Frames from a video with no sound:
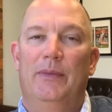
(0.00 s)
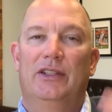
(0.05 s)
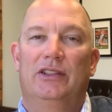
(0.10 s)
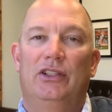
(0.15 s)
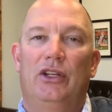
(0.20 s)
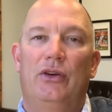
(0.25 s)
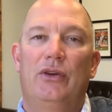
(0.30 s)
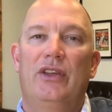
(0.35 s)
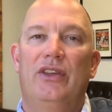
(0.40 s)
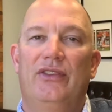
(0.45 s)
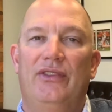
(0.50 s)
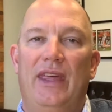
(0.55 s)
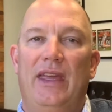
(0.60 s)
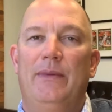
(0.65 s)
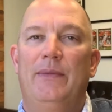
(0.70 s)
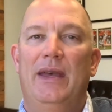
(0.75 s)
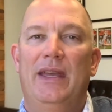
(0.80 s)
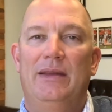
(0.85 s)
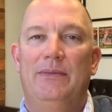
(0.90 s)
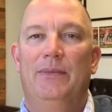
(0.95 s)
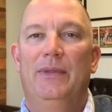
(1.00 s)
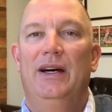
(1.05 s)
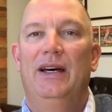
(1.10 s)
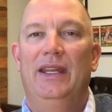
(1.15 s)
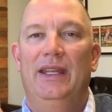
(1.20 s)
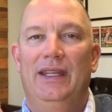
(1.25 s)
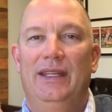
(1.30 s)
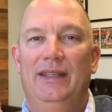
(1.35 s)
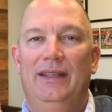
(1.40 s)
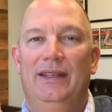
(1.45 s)
As long as they made
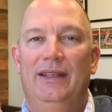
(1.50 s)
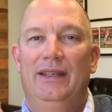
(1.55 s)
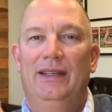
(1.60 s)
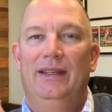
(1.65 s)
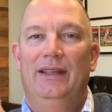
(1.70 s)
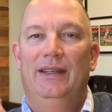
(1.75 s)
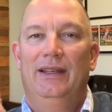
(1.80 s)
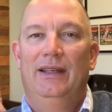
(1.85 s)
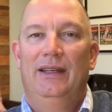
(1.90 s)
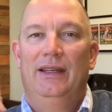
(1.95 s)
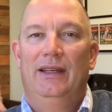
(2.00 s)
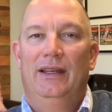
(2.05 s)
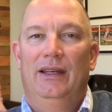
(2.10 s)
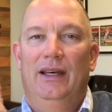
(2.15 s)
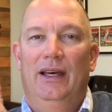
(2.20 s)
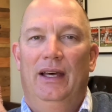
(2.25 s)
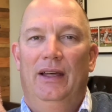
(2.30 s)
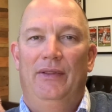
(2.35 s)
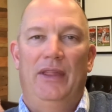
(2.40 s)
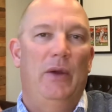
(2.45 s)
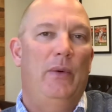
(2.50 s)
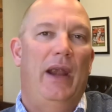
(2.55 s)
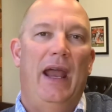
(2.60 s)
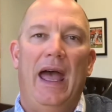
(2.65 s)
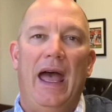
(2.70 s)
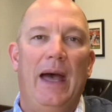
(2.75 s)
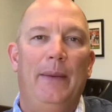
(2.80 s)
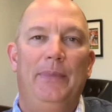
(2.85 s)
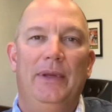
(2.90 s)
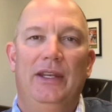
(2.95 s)
money, they were
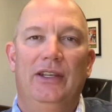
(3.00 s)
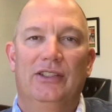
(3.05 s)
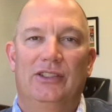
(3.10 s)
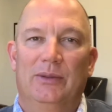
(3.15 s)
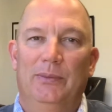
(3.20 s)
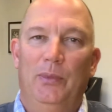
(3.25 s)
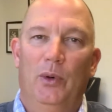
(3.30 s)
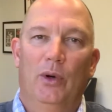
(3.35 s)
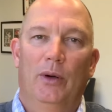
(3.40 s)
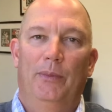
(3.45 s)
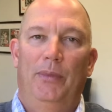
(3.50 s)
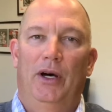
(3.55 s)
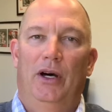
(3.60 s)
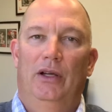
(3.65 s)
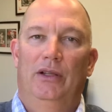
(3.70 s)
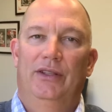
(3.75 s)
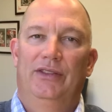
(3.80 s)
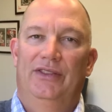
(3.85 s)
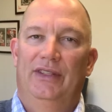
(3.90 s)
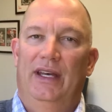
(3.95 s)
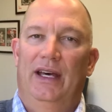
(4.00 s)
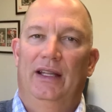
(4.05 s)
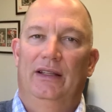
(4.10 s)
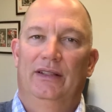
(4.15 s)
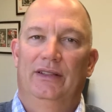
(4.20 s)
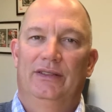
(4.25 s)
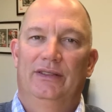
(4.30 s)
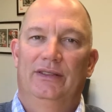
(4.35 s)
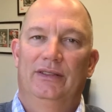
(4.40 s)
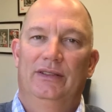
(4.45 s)
happy to support Paul and
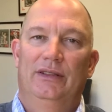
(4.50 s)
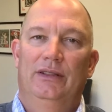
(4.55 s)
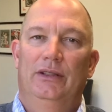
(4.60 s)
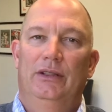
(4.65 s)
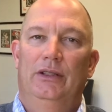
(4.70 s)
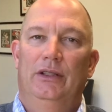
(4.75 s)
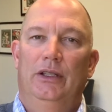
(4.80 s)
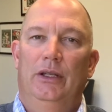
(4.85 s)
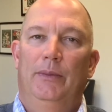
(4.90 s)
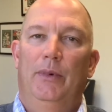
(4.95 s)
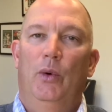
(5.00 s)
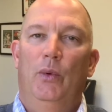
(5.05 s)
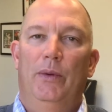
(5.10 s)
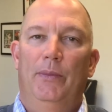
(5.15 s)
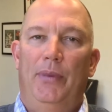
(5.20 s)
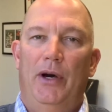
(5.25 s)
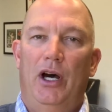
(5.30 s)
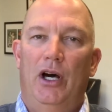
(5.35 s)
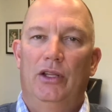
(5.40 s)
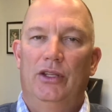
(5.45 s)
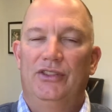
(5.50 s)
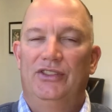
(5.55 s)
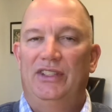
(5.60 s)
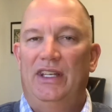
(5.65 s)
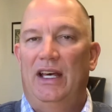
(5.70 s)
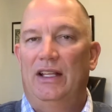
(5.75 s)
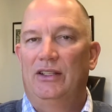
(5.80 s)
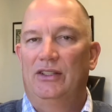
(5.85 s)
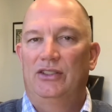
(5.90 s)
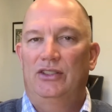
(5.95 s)
Silas. But when Paul and
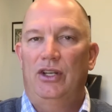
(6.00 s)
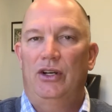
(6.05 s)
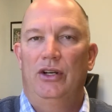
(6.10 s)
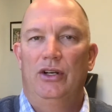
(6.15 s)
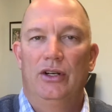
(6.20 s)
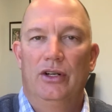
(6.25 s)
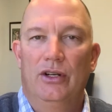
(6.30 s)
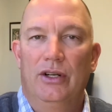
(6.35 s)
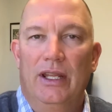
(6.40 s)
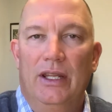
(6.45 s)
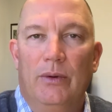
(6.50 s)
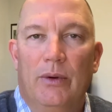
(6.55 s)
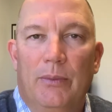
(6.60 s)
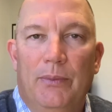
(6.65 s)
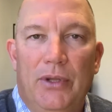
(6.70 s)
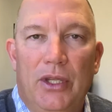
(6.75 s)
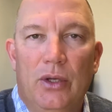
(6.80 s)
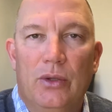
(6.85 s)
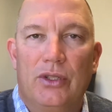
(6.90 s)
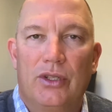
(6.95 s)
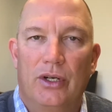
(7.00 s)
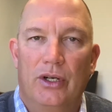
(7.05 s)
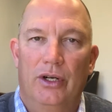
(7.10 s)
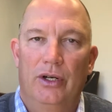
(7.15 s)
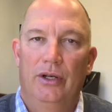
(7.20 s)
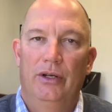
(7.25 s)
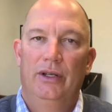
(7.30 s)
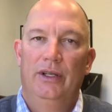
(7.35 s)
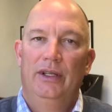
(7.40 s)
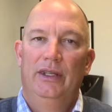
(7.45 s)
Silas turned and rebuked
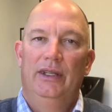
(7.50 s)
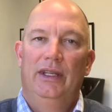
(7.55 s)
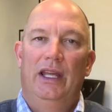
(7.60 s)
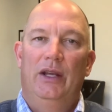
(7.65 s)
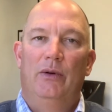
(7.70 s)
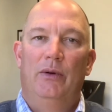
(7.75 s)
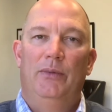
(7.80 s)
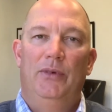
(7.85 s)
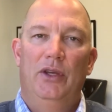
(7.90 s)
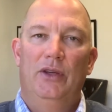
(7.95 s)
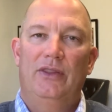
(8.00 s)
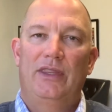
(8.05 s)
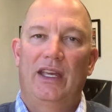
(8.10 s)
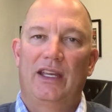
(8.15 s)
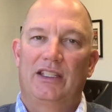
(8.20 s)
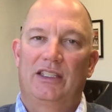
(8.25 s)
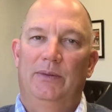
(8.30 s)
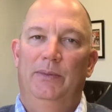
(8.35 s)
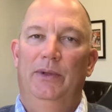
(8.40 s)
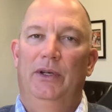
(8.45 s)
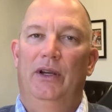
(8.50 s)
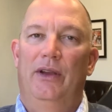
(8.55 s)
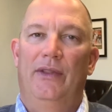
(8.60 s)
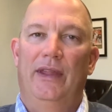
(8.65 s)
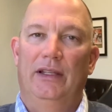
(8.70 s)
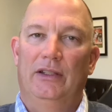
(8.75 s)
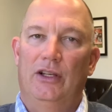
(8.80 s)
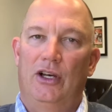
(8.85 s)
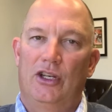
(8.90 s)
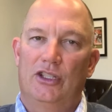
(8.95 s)
her and rebuked that spirit and
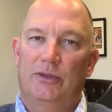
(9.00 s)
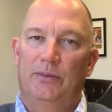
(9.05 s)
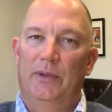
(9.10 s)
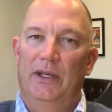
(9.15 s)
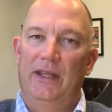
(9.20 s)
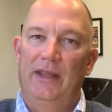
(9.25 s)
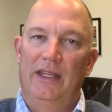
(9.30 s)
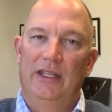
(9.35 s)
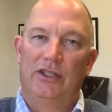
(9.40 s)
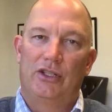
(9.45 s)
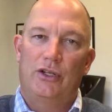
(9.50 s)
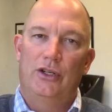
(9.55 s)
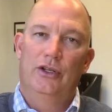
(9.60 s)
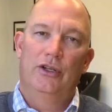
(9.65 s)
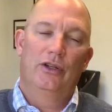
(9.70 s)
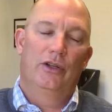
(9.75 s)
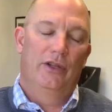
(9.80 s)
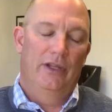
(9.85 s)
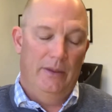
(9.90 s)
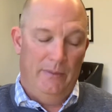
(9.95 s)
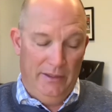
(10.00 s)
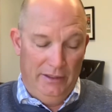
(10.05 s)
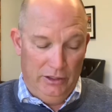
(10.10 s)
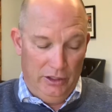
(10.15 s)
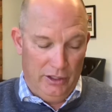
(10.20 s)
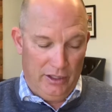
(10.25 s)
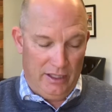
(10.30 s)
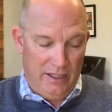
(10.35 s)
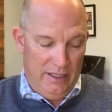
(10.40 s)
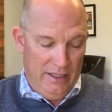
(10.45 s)
they lost money, they turned on them. And
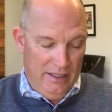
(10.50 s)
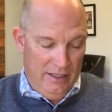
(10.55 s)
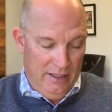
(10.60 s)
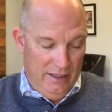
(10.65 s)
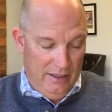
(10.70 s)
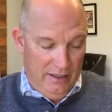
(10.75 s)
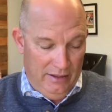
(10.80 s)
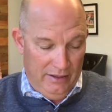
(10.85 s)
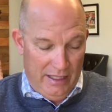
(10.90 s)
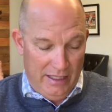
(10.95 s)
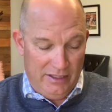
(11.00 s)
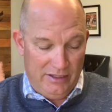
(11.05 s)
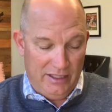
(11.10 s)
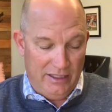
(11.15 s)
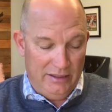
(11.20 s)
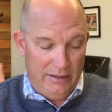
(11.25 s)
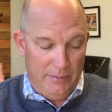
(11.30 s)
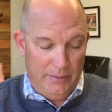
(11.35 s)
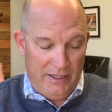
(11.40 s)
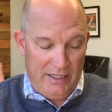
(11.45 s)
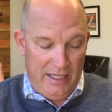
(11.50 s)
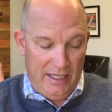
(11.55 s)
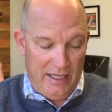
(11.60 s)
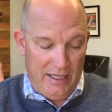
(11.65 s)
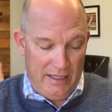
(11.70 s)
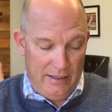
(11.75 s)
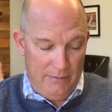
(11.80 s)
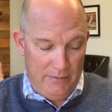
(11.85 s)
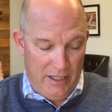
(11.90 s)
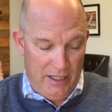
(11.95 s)
look, they suddenly
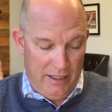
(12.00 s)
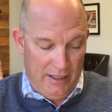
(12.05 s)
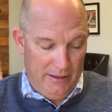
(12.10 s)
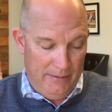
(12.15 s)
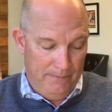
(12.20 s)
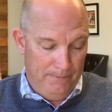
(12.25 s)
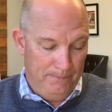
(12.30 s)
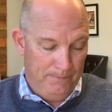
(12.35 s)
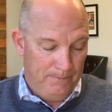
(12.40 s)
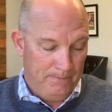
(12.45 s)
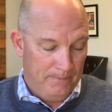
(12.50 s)
became...